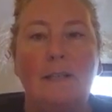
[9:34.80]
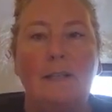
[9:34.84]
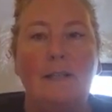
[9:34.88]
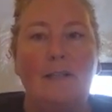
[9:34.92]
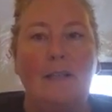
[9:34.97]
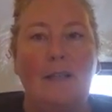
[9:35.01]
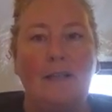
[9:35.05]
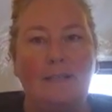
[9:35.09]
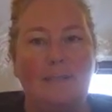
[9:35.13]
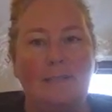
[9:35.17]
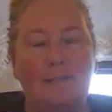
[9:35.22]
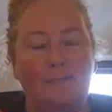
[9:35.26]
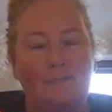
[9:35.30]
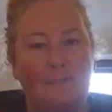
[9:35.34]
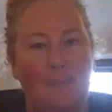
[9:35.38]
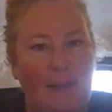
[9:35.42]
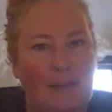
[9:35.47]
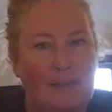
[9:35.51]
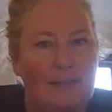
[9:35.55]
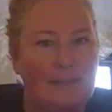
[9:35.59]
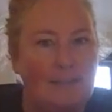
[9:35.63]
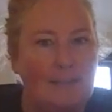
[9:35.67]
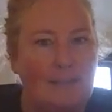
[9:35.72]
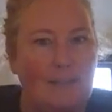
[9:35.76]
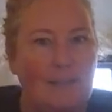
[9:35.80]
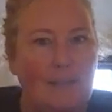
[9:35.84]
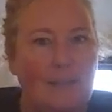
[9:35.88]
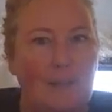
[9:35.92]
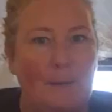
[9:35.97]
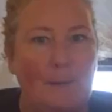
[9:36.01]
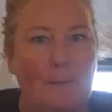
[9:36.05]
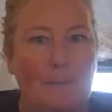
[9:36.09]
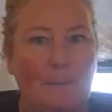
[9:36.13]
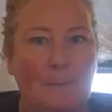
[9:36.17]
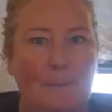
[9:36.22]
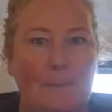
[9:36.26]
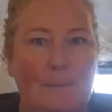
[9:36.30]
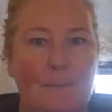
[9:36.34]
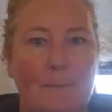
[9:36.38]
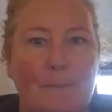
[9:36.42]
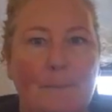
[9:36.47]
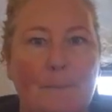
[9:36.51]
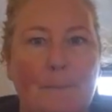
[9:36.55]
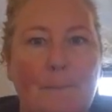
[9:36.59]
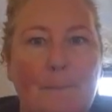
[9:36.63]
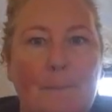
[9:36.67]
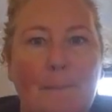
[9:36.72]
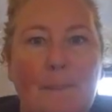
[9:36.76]
That's a fantasy.
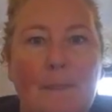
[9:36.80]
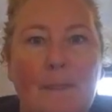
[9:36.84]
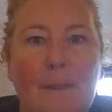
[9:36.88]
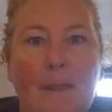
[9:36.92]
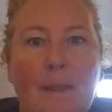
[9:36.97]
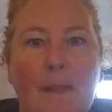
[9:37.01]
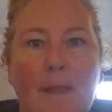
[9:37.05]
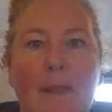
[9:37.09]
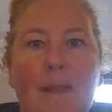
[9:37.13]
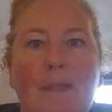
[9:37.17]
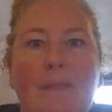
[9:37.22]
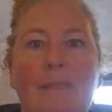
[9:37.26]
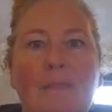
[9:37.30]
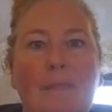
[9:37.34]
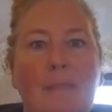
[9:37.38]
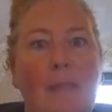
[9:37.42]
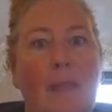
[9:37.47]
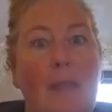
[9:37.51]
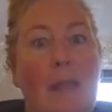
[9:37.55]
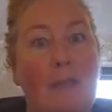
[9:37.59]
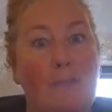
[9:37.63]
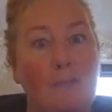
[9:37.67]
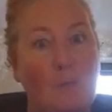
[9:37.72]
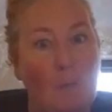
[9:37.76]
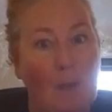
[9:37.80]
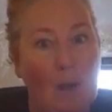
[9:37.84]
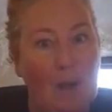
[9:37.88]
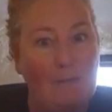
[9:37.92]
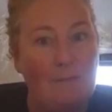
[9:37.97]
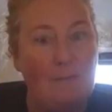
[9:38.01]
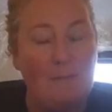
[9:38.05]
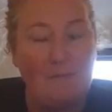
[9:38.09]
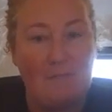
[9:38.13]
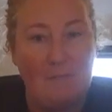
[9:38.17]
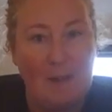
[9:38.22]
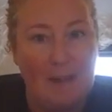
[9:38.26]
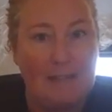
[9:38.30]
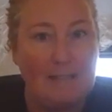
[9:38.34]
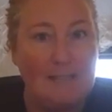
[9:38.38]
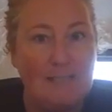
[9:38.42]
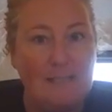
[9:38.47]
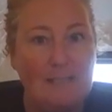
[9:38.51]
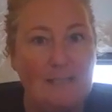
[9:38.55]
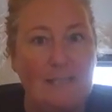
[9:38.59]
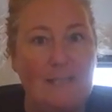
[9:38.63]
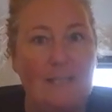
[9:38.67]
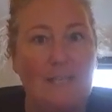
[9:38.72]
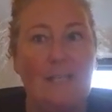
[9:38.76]
If you have a
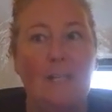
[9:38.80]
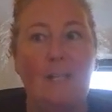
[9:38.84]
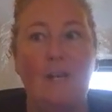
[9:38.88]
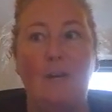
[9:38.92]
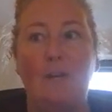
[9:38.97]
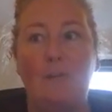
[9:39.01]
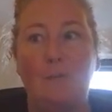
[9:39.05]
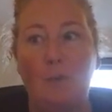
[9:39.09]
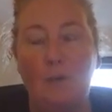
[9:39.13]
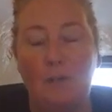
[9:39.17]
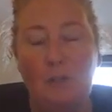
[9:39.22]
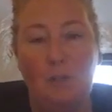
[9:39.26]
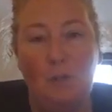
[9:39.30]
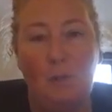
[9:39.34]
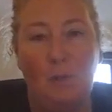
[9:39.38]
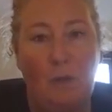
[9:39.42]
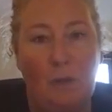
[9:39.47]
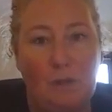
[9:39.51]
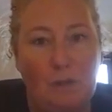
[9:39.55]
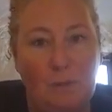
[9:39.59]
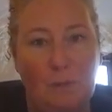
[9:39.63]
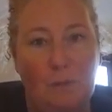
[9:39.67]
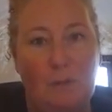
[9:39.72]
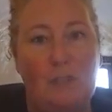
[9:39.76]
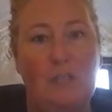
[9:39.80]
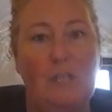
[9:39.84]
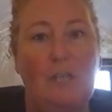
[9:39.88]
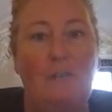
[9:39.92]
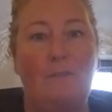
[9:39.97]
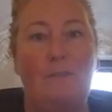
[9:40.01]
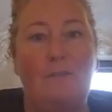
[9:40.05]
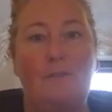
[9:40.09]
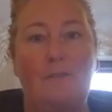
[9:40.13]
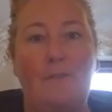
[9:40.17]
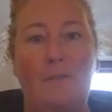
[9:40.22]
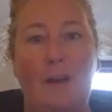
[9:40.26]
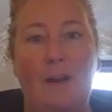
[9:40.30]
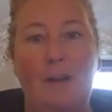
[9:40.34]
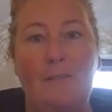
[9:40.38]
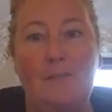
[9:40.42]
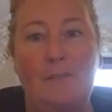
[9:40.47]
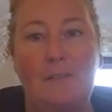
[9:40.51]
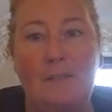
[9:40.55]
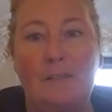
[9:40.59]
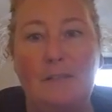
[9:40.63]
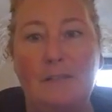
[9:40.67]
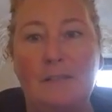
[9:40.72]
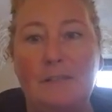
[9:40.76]
fantasy of what you want to achieve in 5
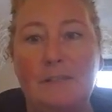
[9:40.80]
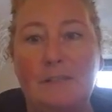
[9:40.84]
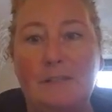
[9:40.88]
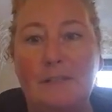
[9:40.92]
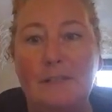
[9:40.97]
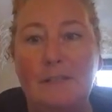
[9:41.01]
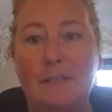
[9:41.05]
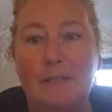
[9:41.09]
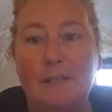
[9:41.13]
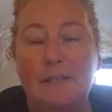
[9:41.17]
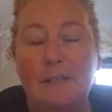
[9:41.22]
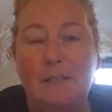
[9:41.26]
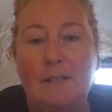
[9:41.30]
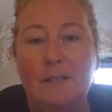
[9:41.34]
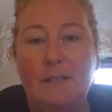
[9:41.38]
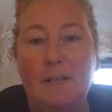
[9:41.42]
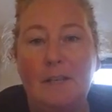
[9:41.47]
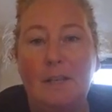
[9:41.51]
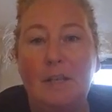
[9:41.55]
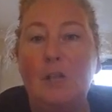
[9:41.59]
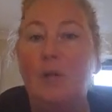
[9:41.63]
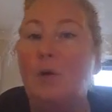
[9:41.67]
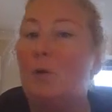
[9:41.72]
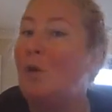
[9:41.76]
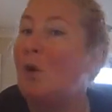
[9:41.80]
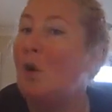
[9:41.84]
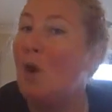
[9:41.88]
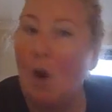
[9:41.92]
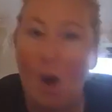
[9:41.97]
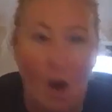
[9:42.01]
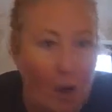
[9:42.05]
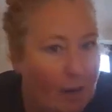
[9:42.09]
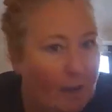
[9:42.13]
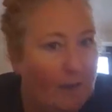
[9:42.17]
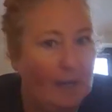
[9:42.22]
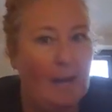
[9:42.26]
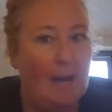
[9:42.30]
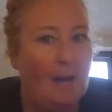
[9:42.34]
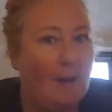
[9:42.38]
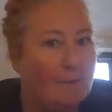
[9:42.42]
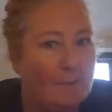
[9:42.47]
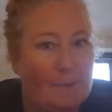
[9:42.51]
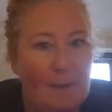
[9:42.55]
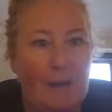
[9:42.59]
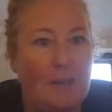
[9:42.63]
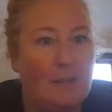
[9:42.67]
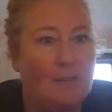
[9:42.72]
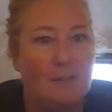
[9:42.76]
years, you're not going to
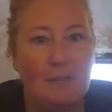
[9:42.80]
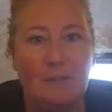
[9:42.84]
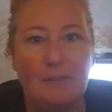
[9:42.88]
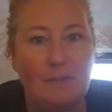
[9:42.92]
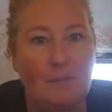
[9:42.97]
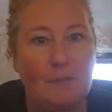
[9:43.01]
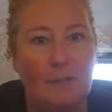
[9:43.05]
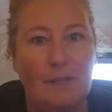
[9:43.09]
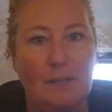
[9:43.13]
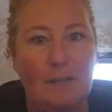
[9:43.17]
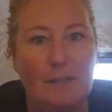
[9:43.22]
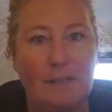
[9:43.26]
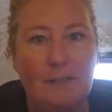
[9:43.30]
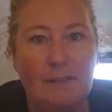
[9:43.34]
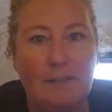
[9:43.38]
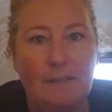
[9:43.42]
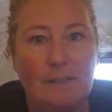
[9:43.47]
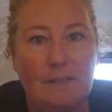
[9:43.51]
have patience for it.